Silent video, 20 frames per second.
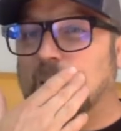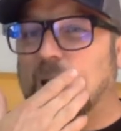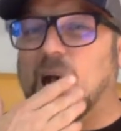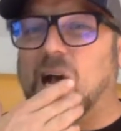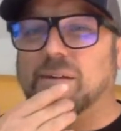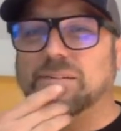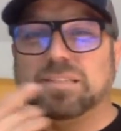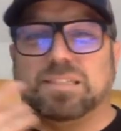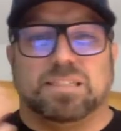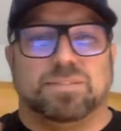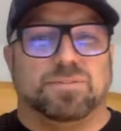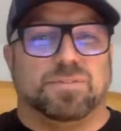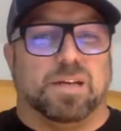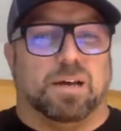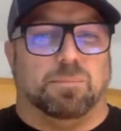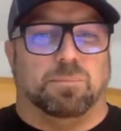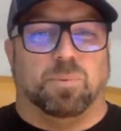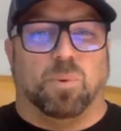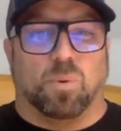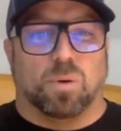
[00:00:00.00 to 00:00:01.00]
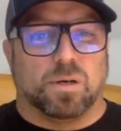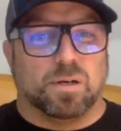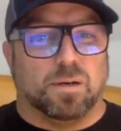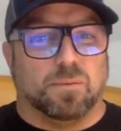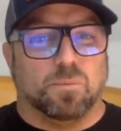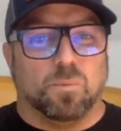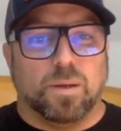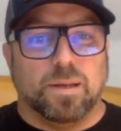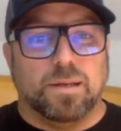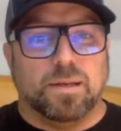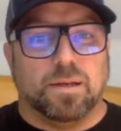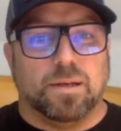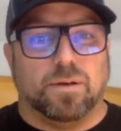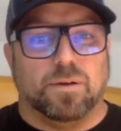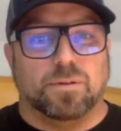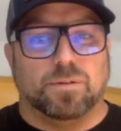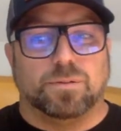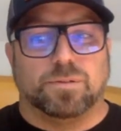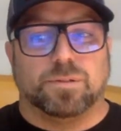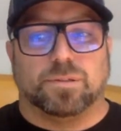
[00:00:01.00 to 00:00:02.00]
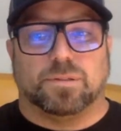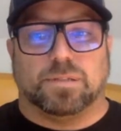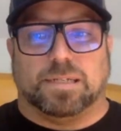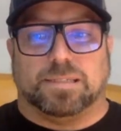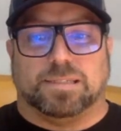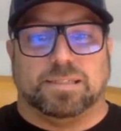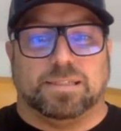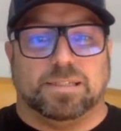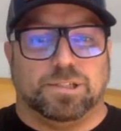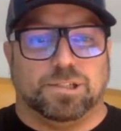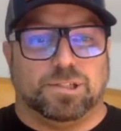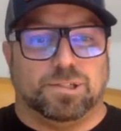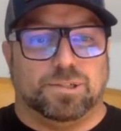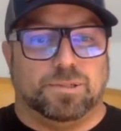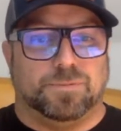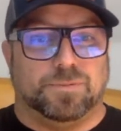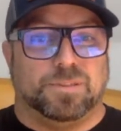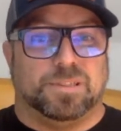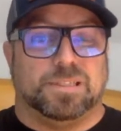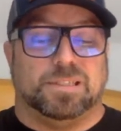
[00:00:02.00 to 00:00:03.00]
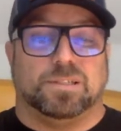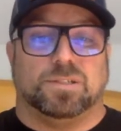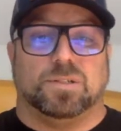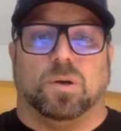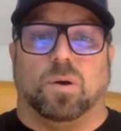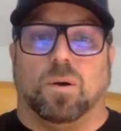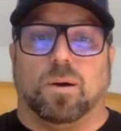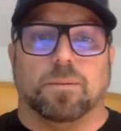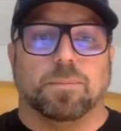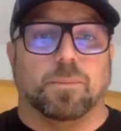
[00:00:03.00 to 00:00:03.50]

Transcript: Obviously, if you've got boarded up windows, that's an issue. If you see a tarp